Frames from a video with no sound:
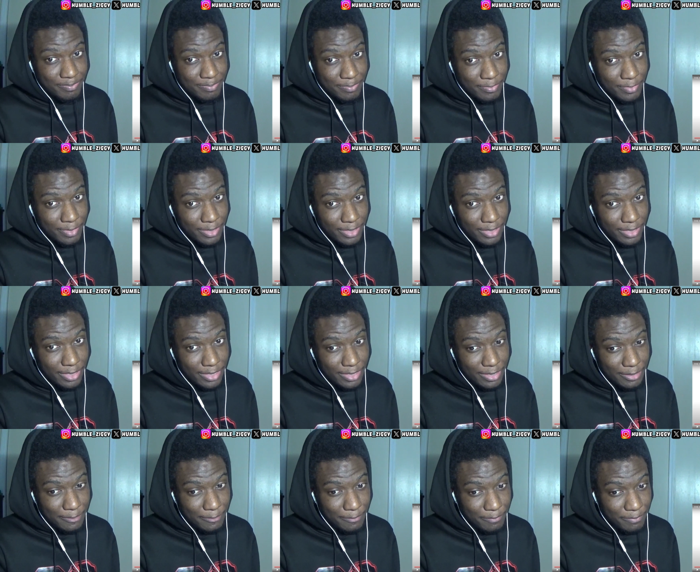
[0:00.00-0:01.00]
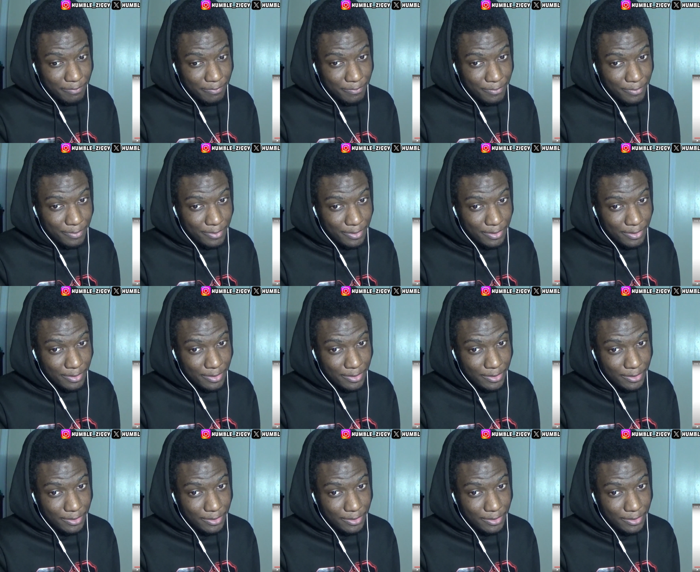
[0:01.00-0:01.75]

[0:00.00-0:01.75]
No one is speaking in this clip.